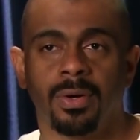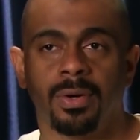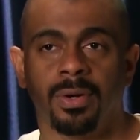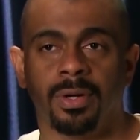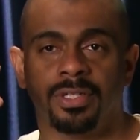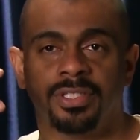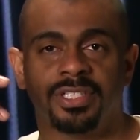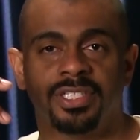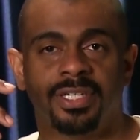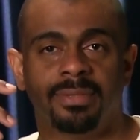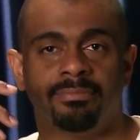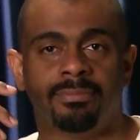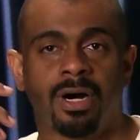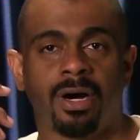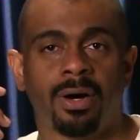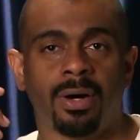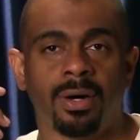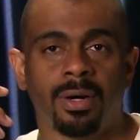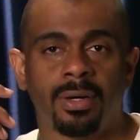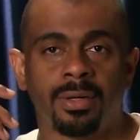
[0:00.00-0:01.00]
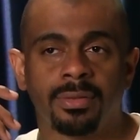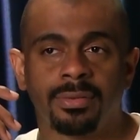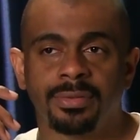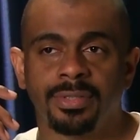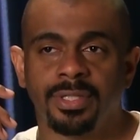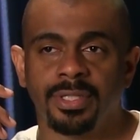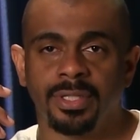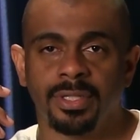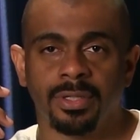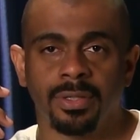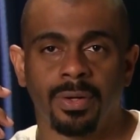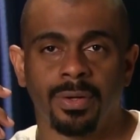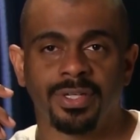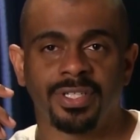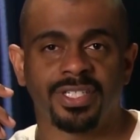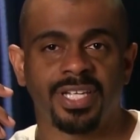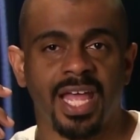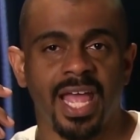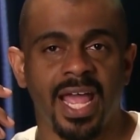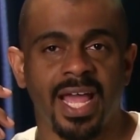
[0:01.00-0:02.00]
or to the mall
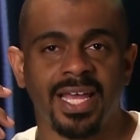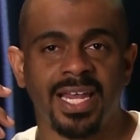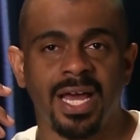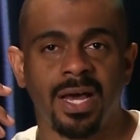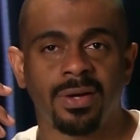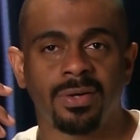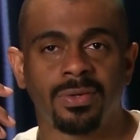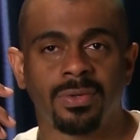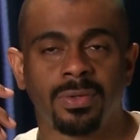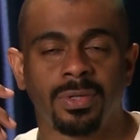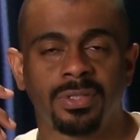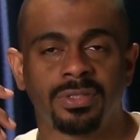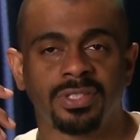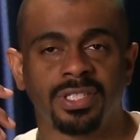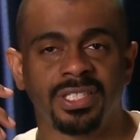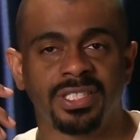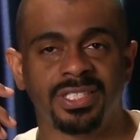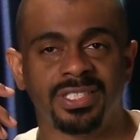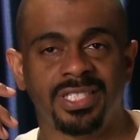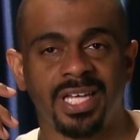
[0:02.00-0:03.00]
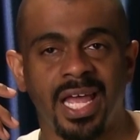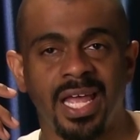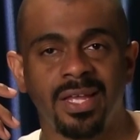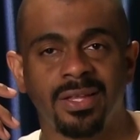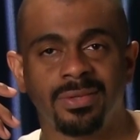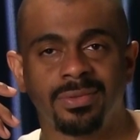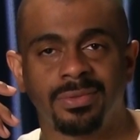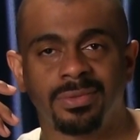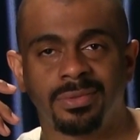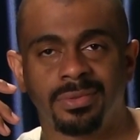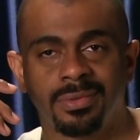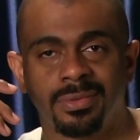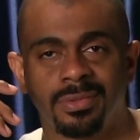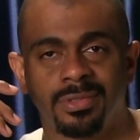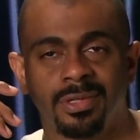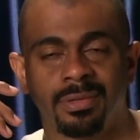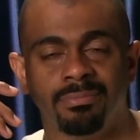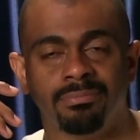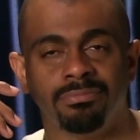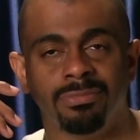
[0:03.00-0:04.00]
or just hanging out, going on a date
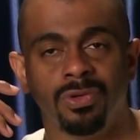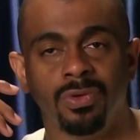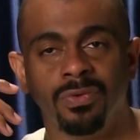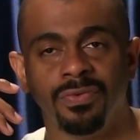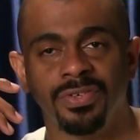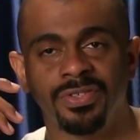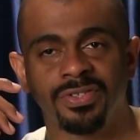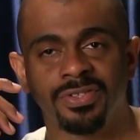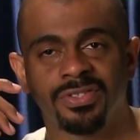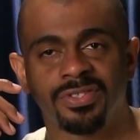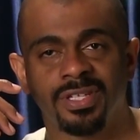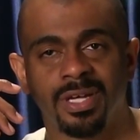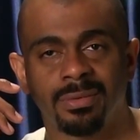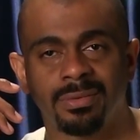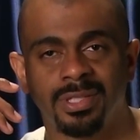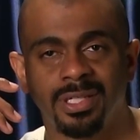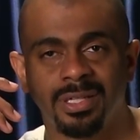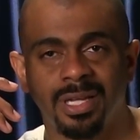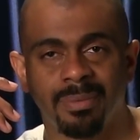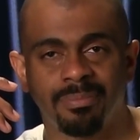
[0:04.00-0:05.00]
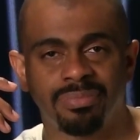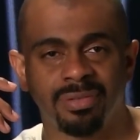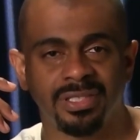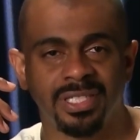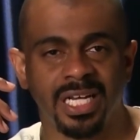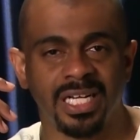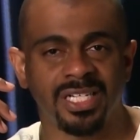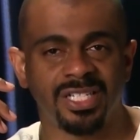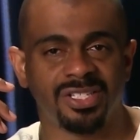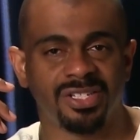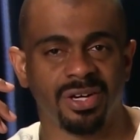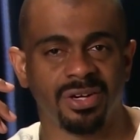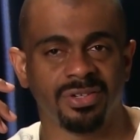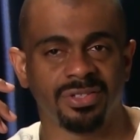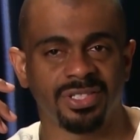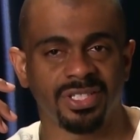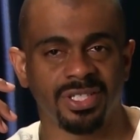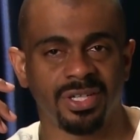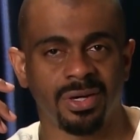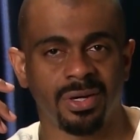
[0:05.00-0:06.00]
to movies or something. I'm not putting that
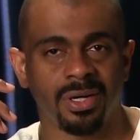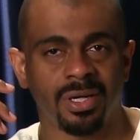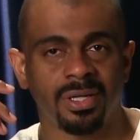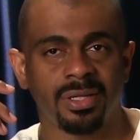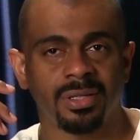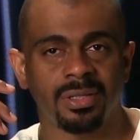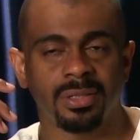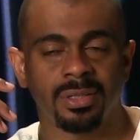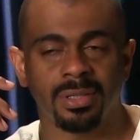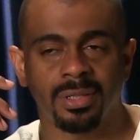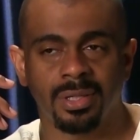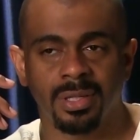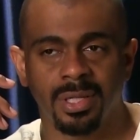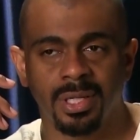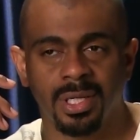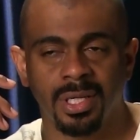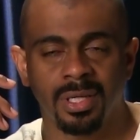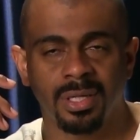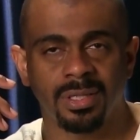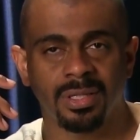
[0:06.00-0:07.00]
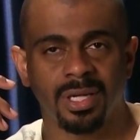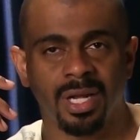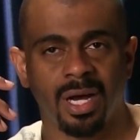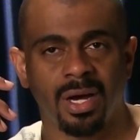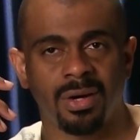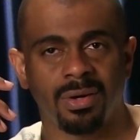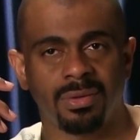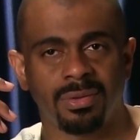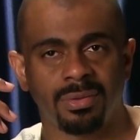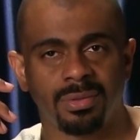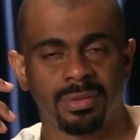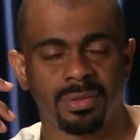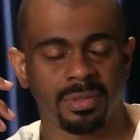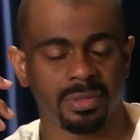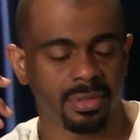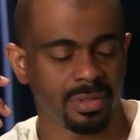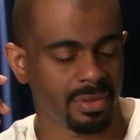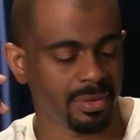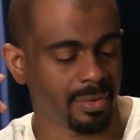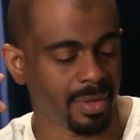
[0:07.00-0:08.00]
jersey on. No.
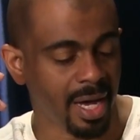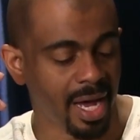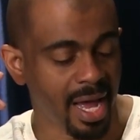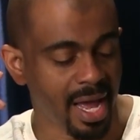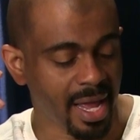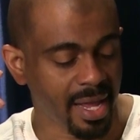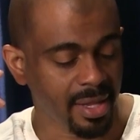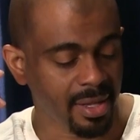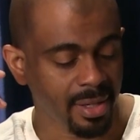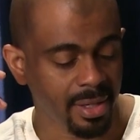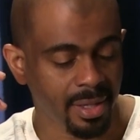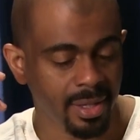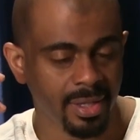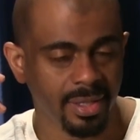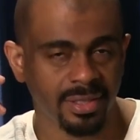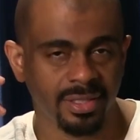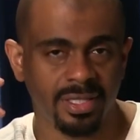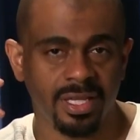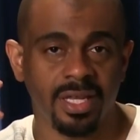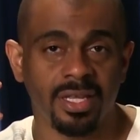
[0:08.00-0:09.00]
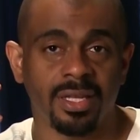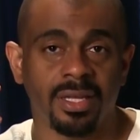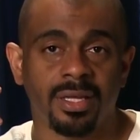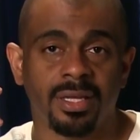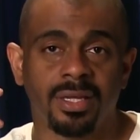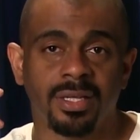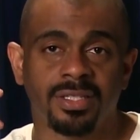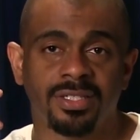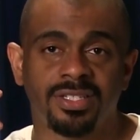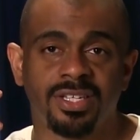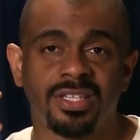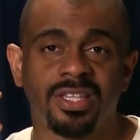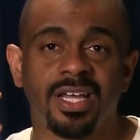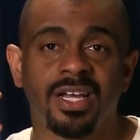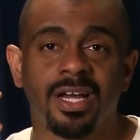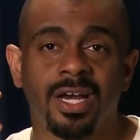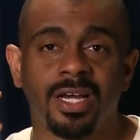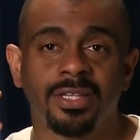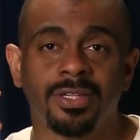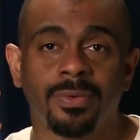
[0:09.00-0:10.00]
Why? Tell you, it's just
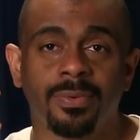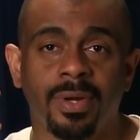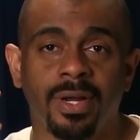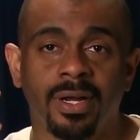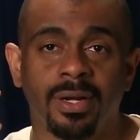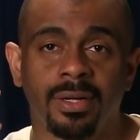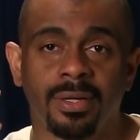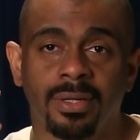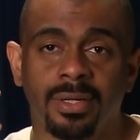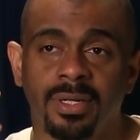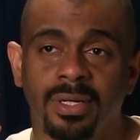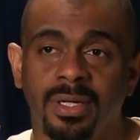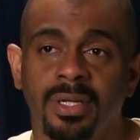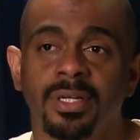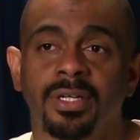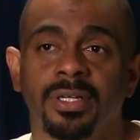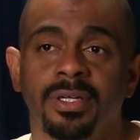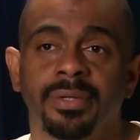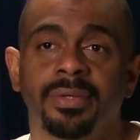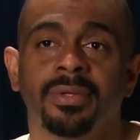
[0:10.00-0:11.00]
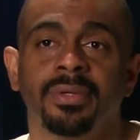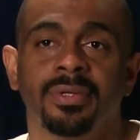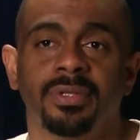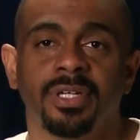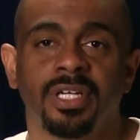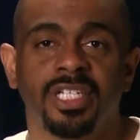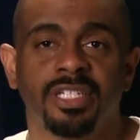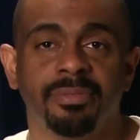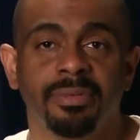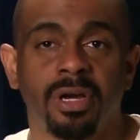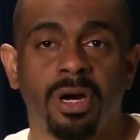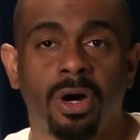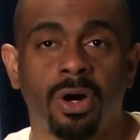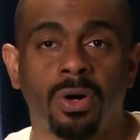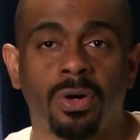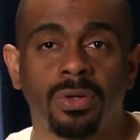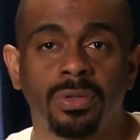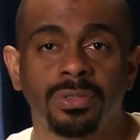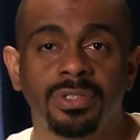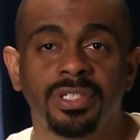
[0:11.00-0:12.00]
like underwear. It should be
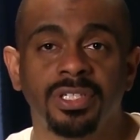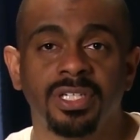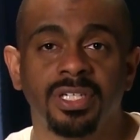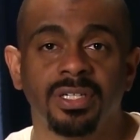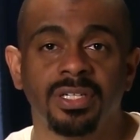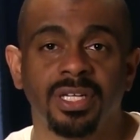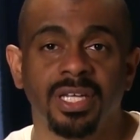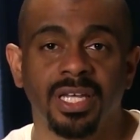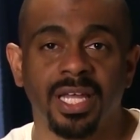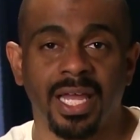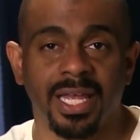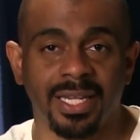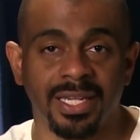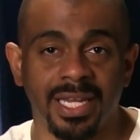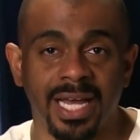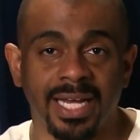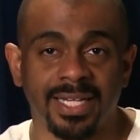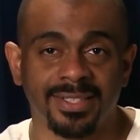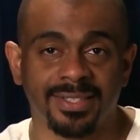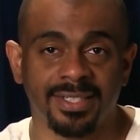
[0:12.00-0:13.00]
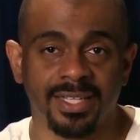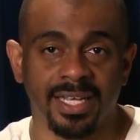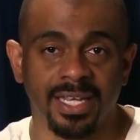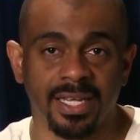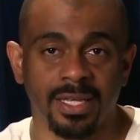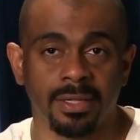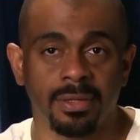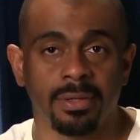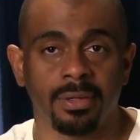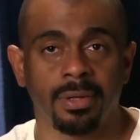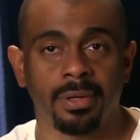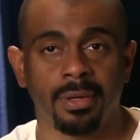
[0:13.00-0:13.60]
owned and not seen